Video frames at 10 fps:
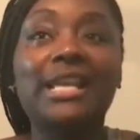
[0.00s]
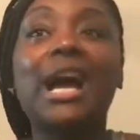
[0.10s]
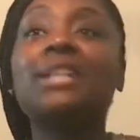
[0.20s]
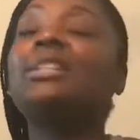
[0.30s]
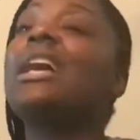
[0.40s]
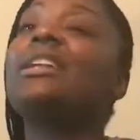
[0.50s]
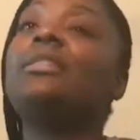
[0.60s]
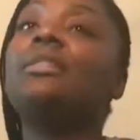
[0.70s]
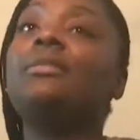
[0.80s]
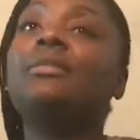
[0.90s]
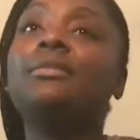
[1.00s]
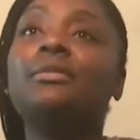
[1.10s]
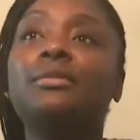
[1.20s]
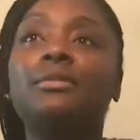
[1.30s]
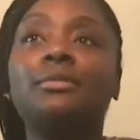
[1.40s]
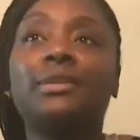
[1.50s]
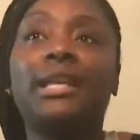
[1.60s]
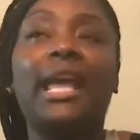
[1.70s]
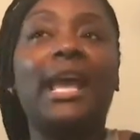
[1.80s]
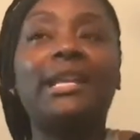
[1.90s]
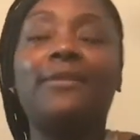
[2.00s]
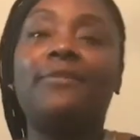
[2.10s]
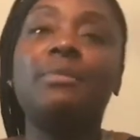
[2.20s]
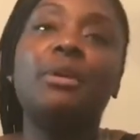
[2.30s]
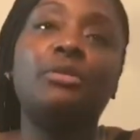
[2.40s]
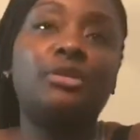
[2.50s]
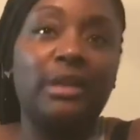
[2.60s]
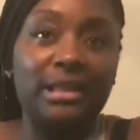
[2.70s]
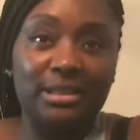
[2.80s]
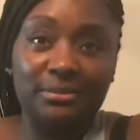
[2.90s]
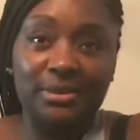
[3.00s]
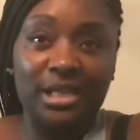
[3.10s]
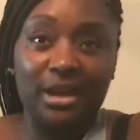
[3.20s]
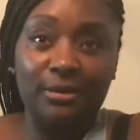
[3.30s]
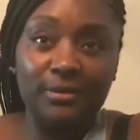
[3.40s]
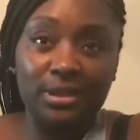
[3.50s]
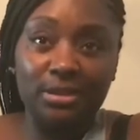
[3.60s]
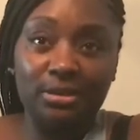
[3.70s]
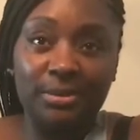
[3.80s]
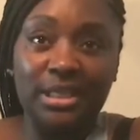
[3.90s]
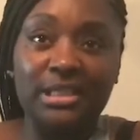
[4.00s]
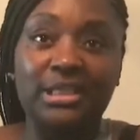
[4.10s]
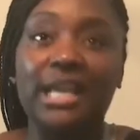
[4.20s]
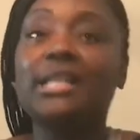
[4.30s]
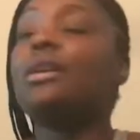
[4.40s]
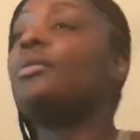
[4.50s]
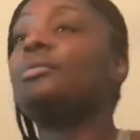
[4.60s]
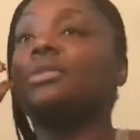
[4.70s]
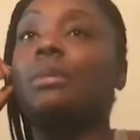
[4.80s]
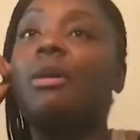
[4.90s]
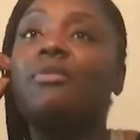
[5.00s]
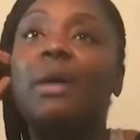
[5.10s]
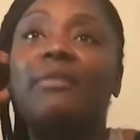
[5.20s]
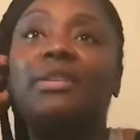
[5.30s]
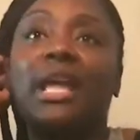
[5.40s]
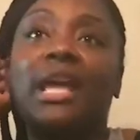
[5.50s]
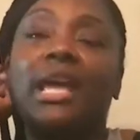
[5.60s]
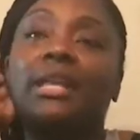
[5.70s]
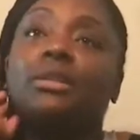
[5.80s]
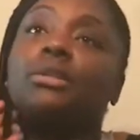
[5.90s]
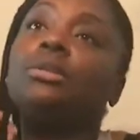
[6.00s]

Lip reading: And they got a lot of catty female traits themselves. Because they don't, some of them haven't had...